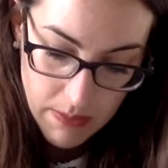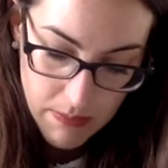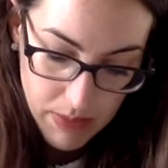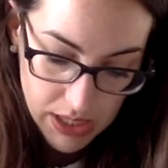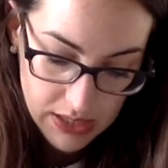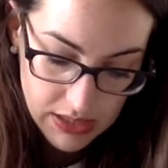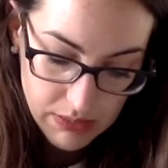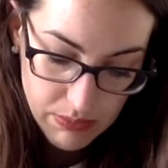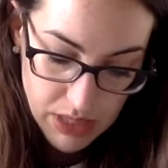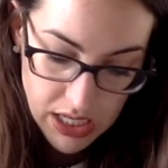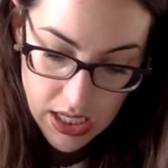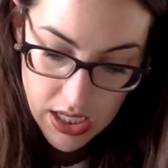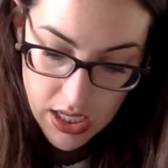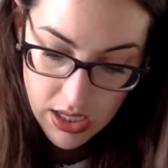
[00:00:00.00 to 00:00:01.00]
base
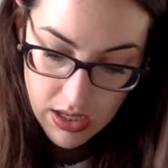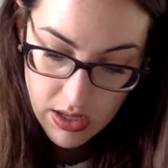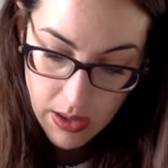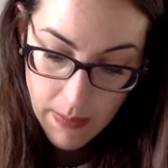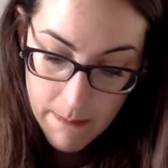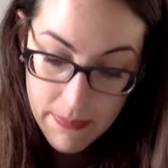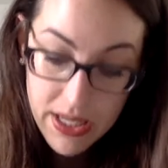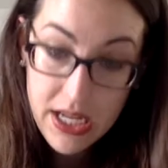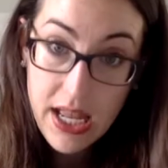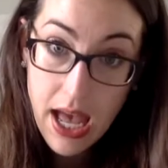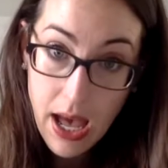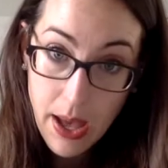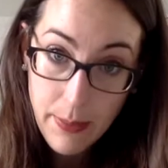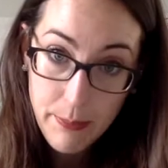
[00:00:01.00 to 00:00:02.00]
b big
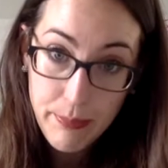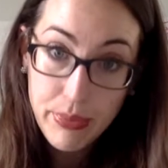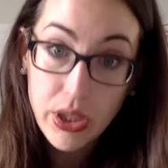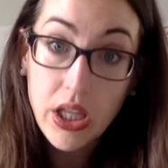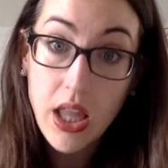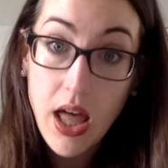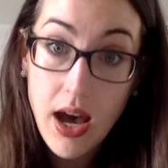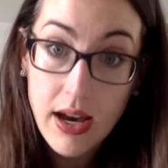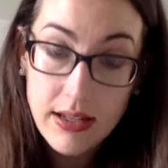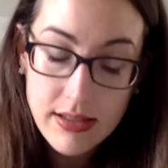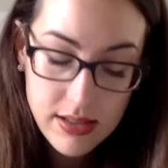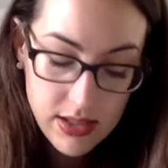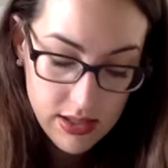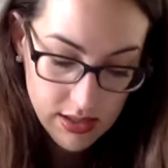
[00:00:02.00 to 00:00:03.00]
M
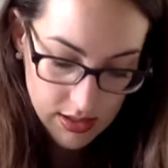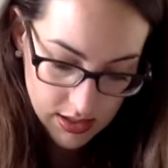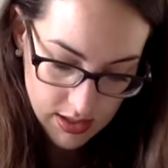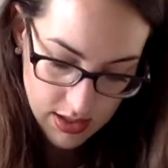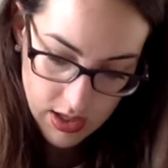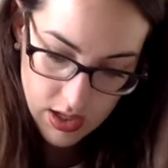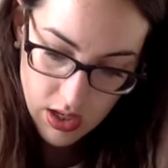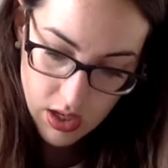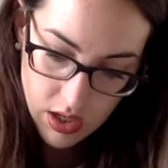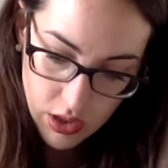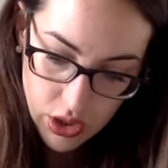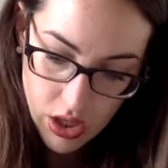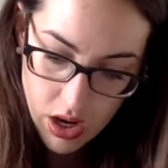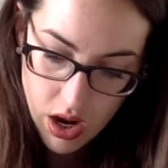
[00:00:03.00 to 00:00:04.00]
plus
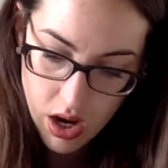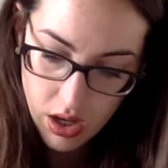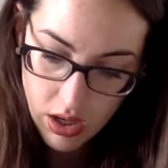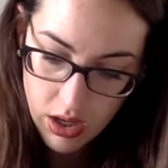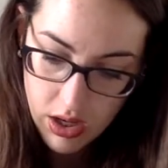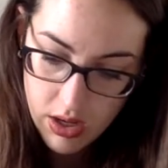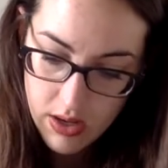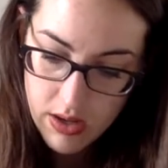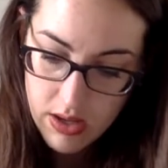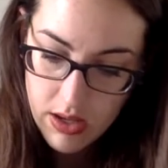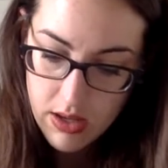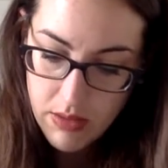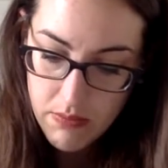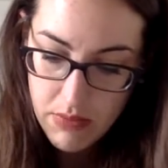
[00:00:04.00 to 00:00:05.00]
log
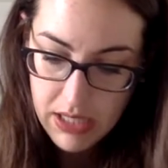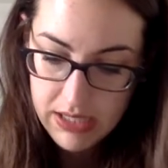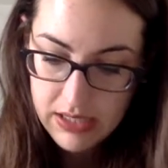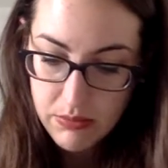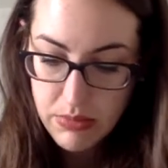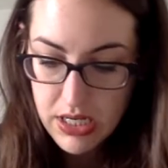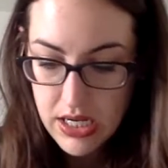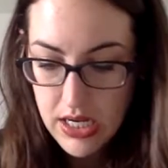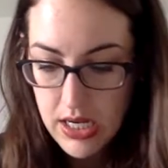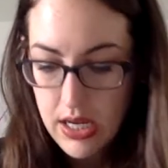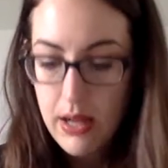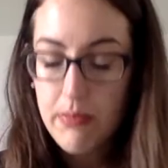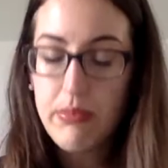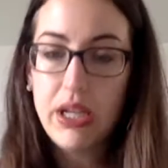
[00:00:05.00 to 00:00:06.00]
base
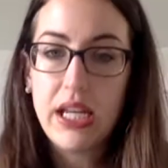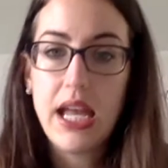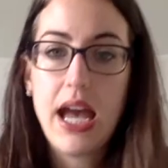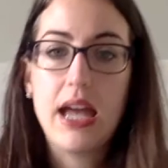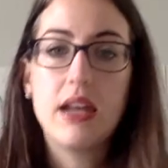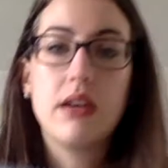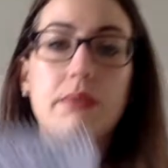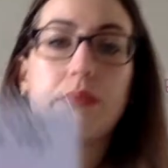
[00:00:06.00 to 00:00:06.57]
b big N.